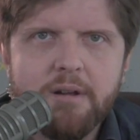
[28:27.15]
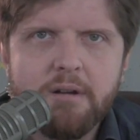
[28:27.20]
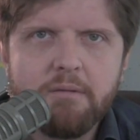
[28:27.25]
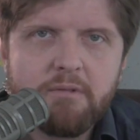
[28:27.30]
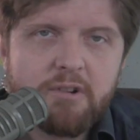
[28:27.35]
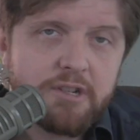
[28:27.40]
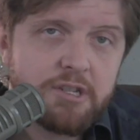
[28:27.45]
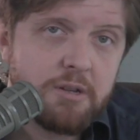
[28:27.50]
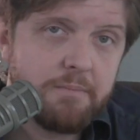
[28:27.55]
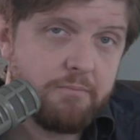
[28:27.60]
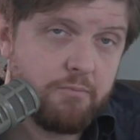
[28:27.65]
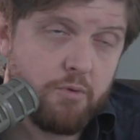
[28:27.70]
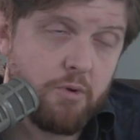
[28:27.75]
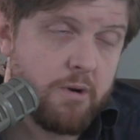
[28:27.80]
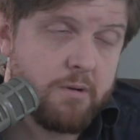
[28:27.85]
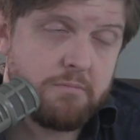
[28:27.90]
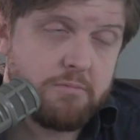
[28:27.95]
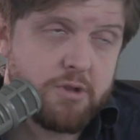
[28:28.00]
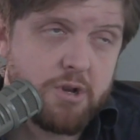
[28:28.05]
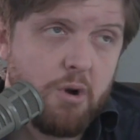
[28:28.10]
We're we're
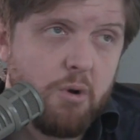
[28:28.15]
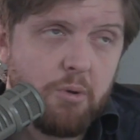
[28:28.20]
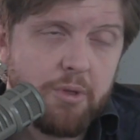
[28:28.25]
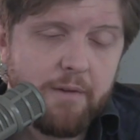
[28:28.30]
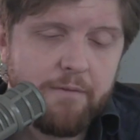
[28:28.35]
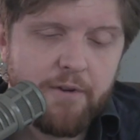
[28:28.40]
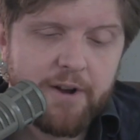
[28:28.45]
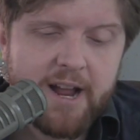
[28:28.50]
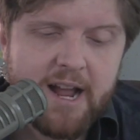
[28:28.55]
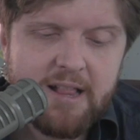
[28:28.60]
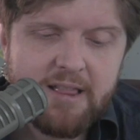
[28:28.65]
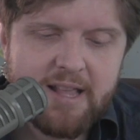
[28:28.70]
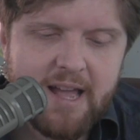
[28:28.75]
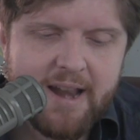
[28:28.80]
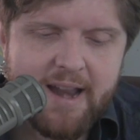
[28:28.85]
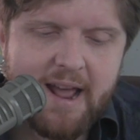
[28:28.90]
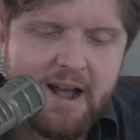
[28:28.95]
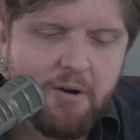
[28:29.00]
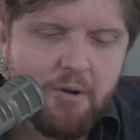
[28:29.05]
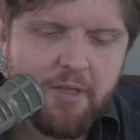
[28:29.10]
told to forget that
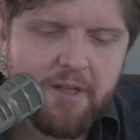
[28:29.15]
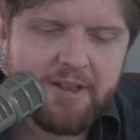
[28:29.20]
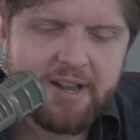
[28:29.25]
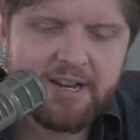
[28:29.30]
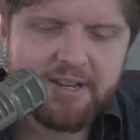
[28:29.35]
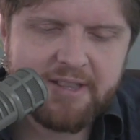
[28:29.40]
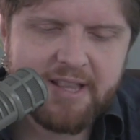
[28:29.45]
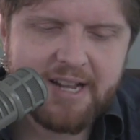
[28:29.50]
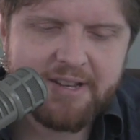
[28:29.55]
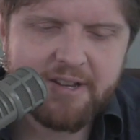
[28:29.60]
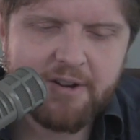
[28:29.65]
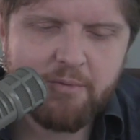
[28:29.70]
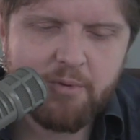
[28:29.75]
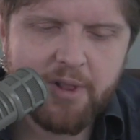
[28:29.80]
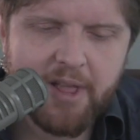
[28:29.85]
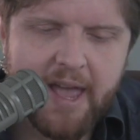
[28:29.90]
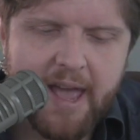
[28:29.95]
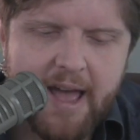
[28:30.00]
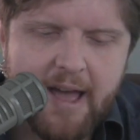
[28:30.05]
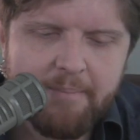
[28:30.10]
now, or that that, that didn't
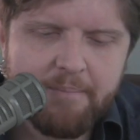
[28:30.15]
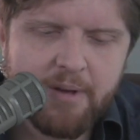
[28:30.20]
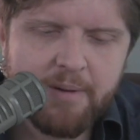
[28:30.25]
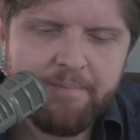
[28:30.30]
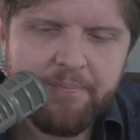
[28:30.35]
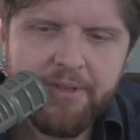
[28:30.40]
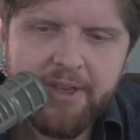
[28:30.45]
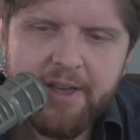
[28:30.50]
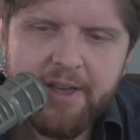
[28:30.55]
really happen.